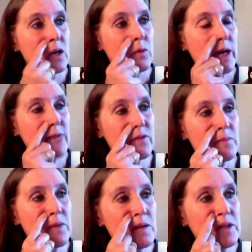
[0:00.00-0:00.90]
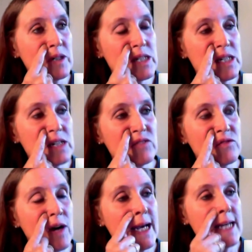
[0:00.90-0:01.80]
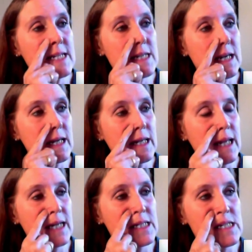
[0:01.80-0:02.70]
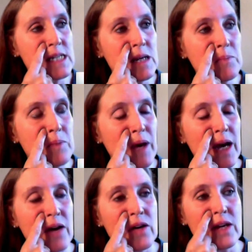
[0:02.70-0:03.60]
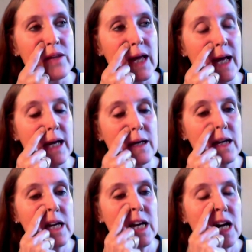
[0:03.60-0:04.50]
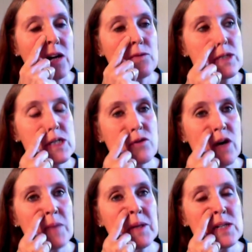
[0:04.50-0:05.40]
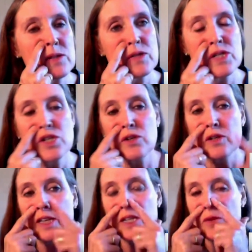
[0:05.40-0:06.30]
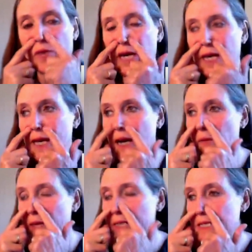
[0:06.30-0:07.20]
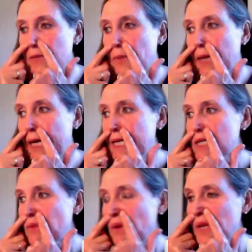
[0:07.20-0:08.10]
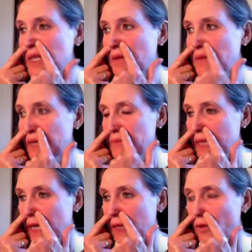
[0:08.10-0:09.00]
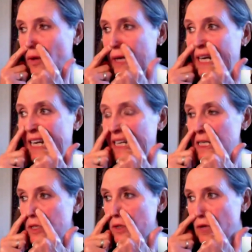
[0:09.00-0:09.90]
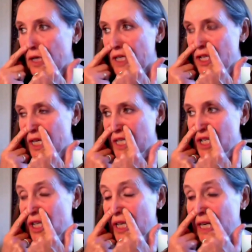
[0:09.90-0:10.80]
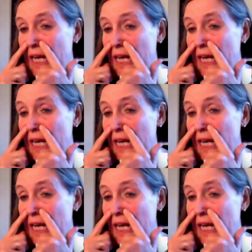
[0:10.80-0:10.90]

we have a marma right in that deep area there. I was describing to a student this week, yeah, that's the place where we sometimes get oiliness or congestion.